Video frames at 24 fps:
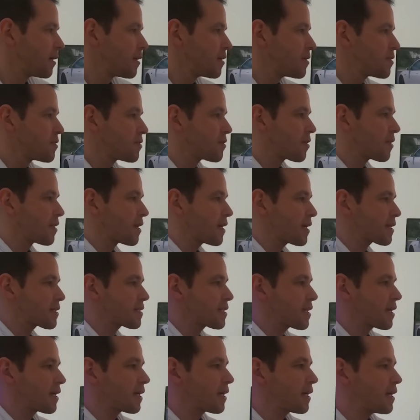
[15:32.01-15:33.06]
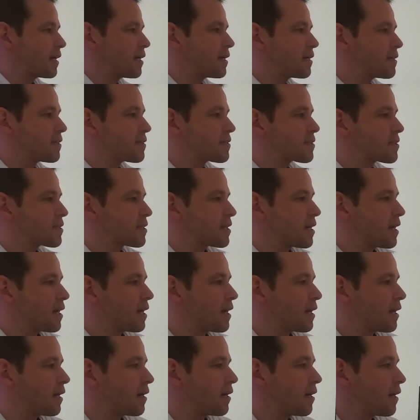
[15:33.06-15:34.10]
So the next thing is
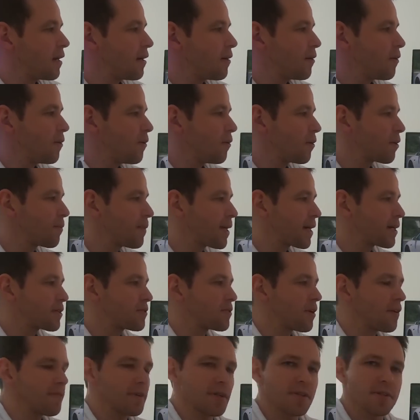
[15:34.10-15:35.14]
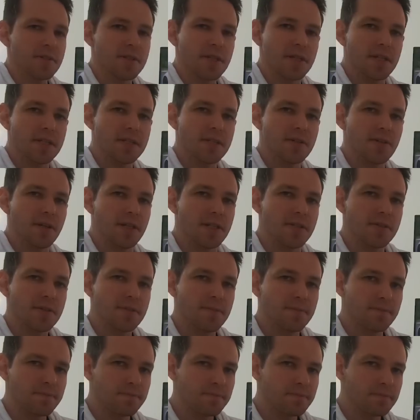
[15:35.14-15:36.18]
automatic driving on city
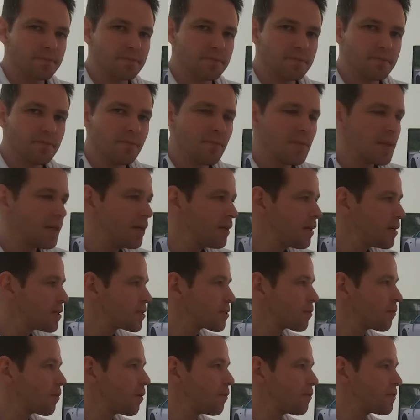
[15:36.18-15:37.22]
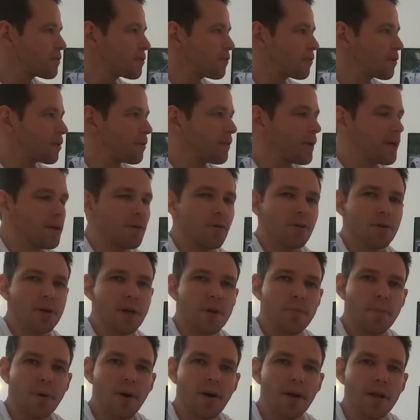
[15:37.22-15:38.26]
streets. So while we're talking about
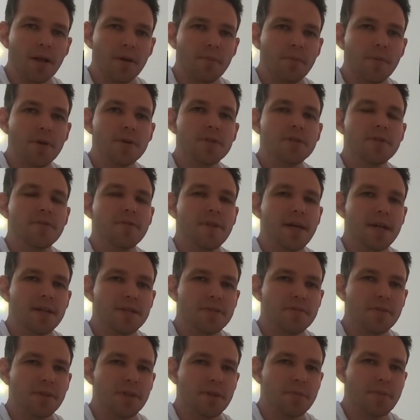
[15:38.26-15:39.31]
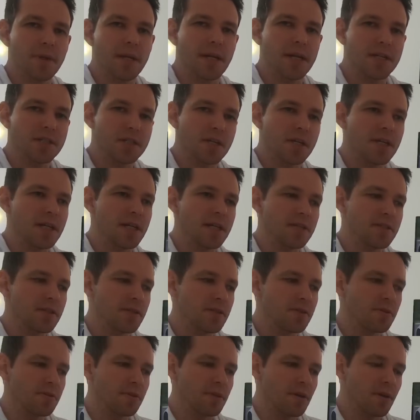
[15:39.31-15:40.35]
autopilot, most of that has really been engineered to
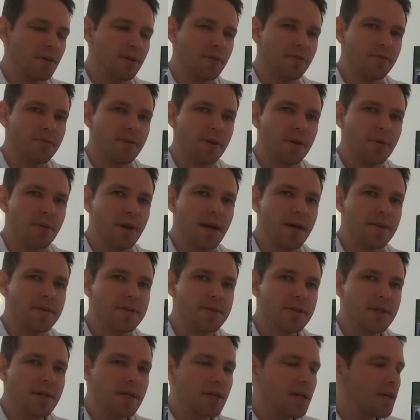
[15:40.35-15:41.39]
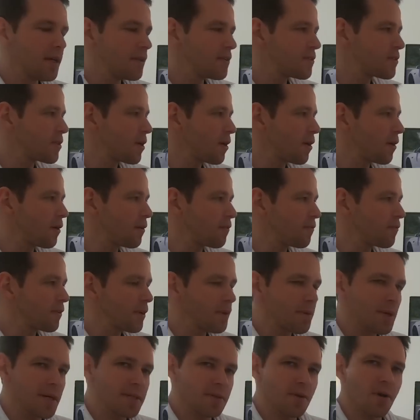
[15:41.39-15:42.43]
do it on the freeways. So
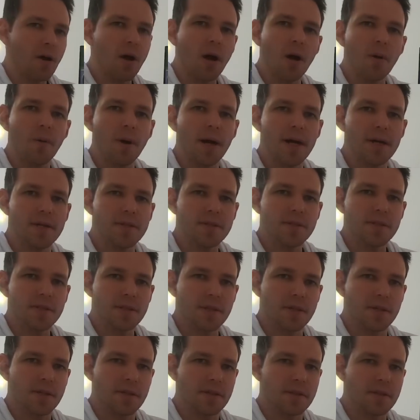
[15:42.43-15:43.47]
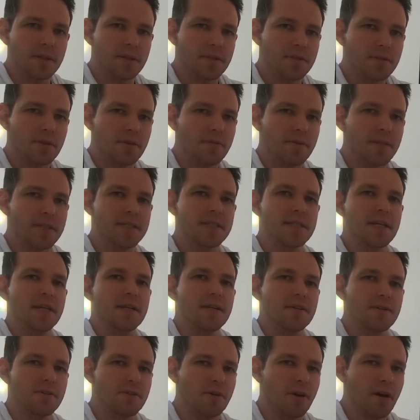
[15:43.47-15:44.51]
freeways or highways, the sort of
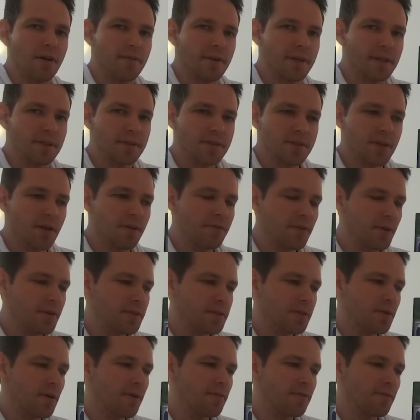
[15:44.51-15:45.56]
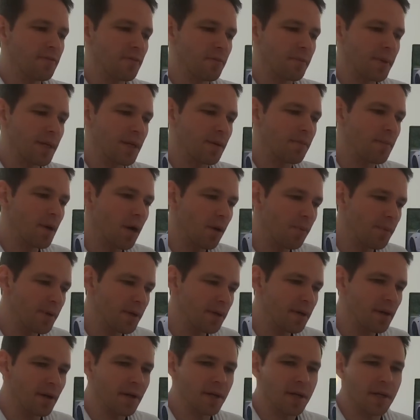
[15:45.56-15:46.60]
extended driving. So if I was driving from here to
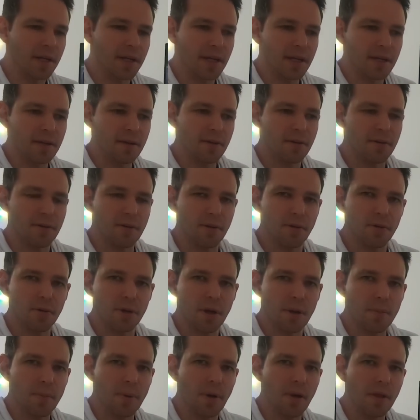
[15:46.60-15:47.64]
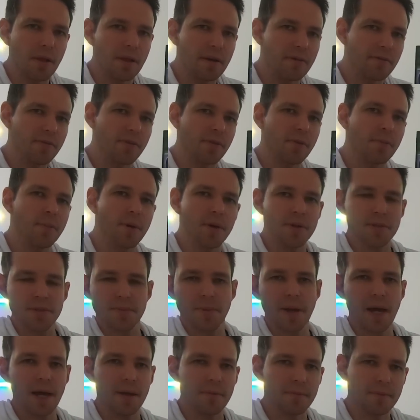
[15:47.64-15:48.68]
Melbourne, I could kick it on autopilot and for the most
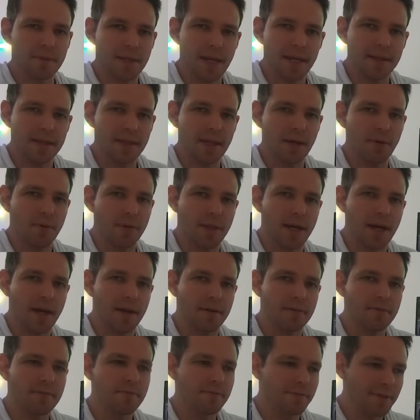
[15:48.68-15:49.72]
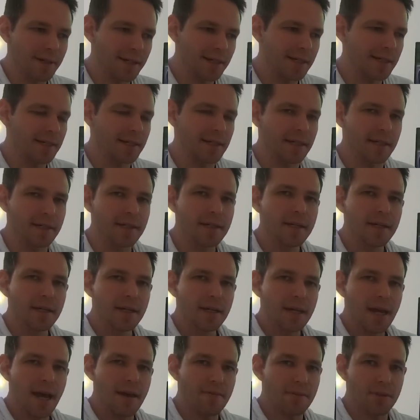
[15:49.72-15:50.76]
part get there without really
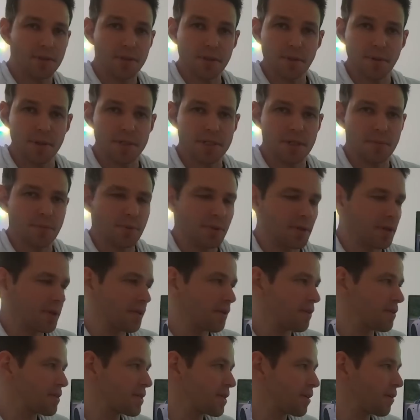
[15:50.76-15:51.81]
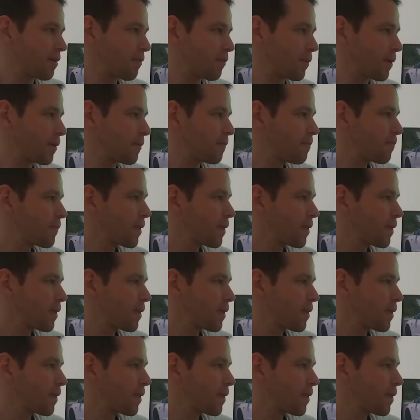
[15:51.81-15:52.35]
having too much input into the steering wheel.